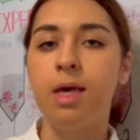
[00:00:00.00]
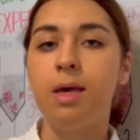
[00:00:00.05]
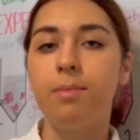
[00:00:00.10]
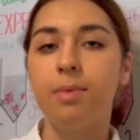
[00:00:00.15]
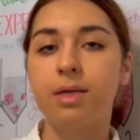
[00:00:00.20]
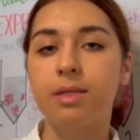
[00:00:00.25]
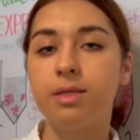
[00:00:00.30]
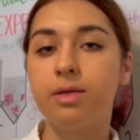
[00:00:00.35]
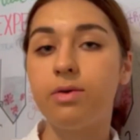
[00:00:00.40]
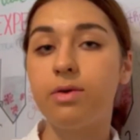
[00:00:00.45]

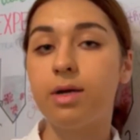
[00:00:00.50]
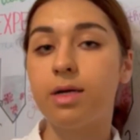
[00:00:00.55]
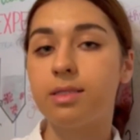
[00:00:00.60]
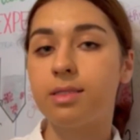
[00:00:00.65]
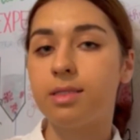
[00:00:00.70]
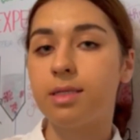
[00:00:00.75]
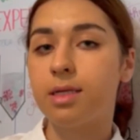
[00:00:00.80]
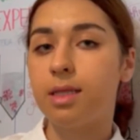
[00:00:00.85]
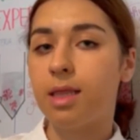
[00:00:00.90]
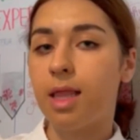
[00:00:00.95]
Bacteria
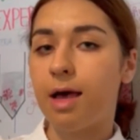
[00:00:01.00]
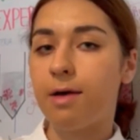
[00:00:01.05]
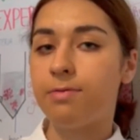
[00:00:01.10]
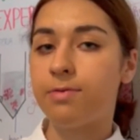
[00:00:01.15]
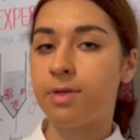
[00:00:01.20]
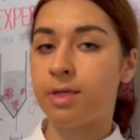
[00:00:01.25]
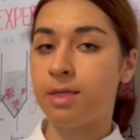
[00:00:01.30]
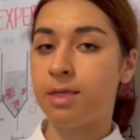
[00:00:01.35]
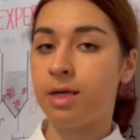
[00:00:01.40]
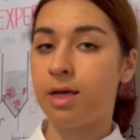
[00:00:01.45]
still
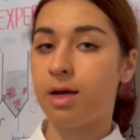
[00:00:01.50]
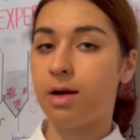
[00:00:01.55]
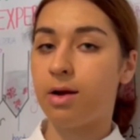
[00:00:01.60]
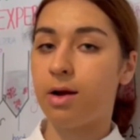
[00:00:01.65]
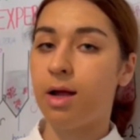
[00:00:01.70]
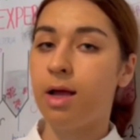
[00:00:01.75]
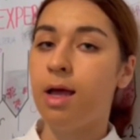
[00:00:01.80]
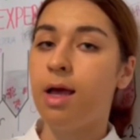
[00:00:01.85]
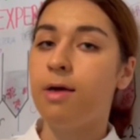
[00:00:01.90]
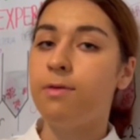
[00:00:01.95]
left
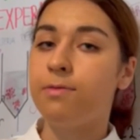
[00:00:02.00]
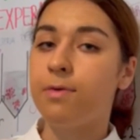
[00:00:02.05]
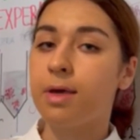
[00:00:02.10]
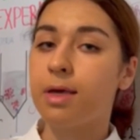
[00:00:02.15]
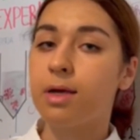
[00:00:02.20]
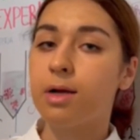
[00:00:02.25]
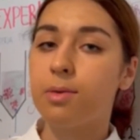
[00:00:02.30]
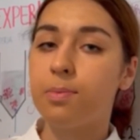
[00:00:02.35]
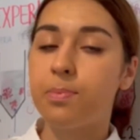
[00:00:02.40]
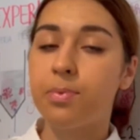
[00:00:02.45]
their
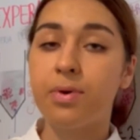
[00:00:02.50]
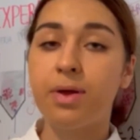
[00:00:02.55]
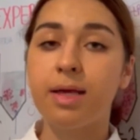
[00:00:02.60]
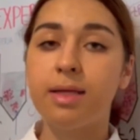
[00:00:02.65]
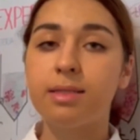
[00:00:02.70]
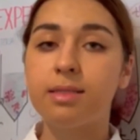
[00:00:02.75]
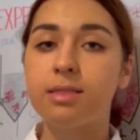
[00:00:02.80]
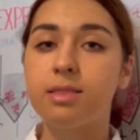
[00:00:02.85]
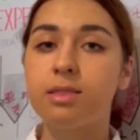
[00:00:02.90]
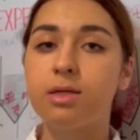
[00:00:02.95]

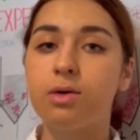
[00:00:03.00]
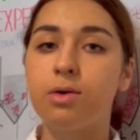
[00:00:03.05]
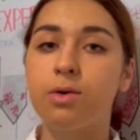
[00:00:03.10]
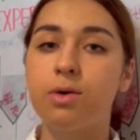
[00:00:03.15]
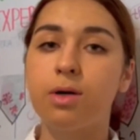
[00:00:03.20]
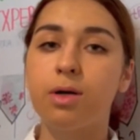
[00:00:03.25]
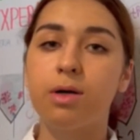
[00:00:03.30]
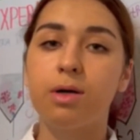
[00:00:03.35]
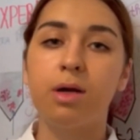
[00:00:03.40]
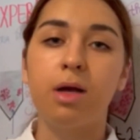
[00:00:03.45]
fingerprints
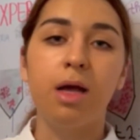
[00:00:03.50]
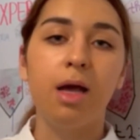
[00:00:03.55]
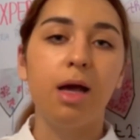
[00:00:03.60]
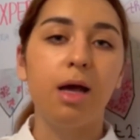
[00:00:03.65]
or